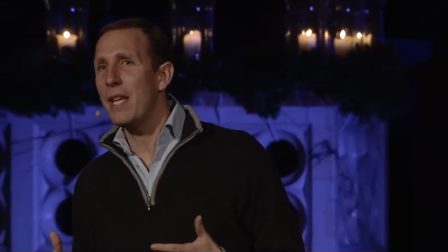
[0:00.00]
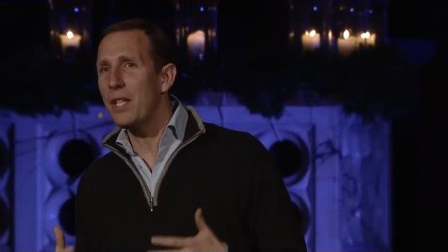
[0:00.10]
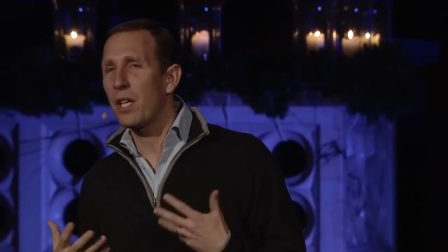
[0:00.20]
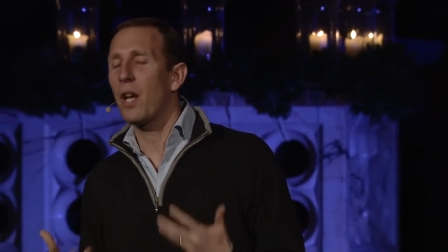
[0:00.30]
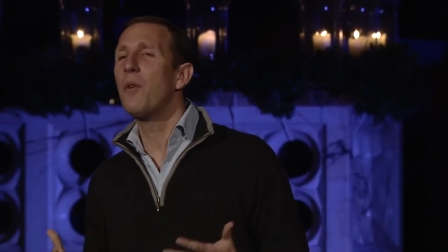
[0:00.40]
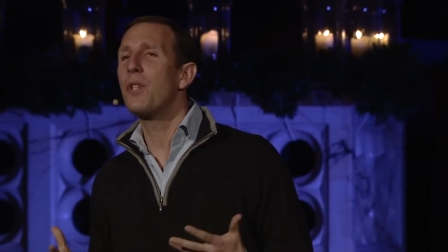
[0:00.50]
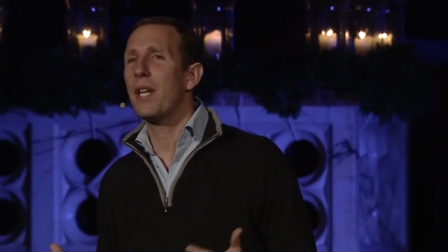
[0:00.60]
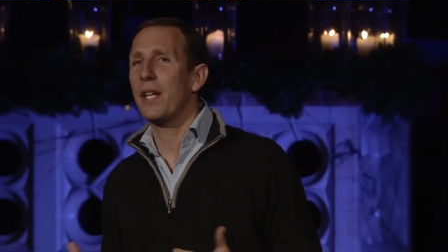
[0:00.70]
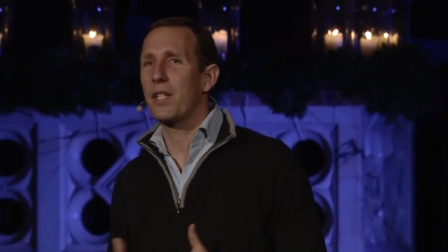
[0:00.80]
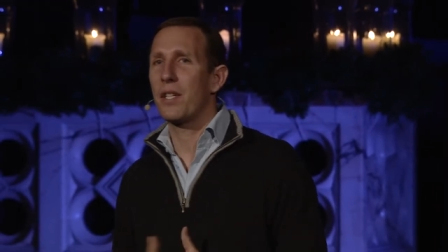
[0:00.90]
these glow
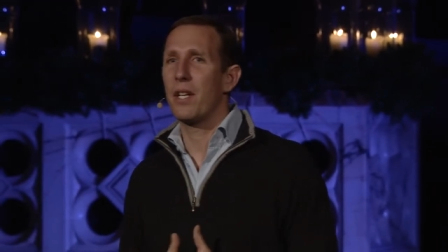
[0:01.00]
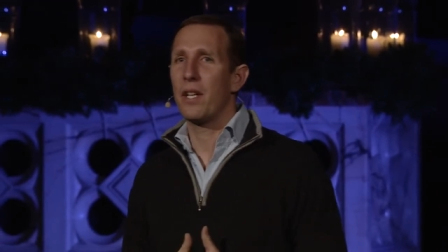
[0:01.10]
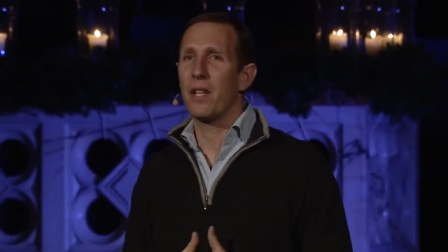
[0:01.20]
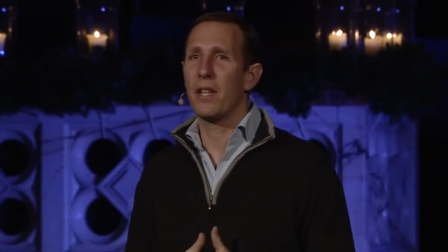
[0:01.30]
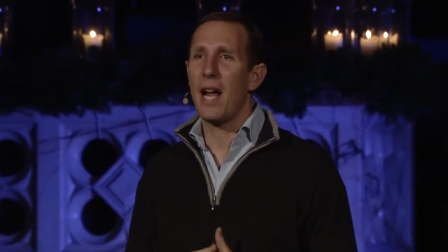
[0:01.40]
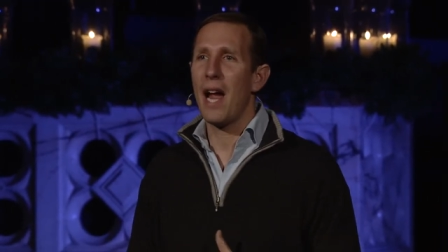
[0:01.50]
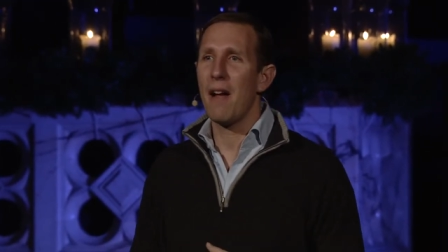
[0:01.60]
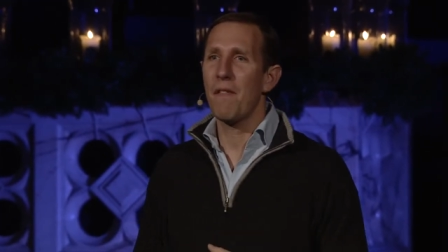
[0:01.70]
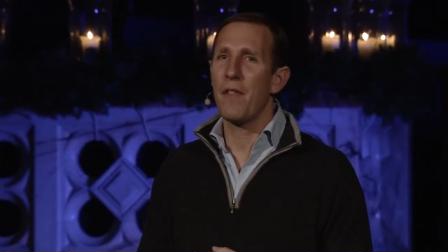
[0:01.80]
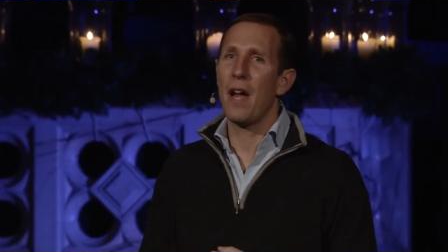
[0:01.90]
sticks, they
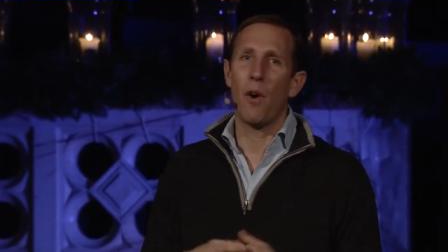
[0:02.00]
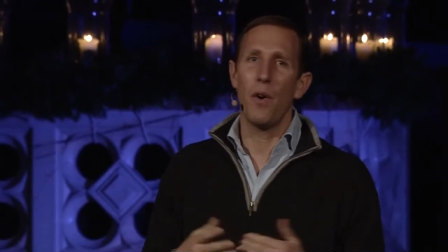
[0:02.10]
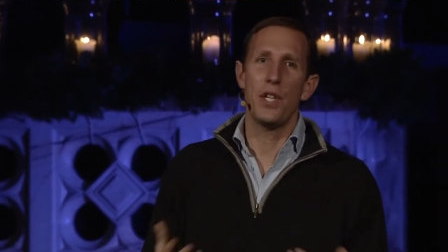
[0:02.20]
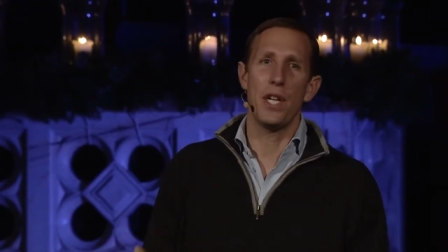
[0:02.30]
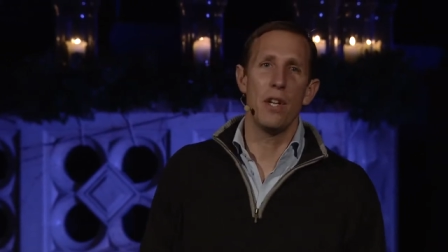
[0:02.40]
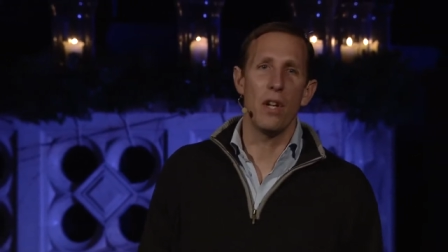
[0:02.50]
have their origin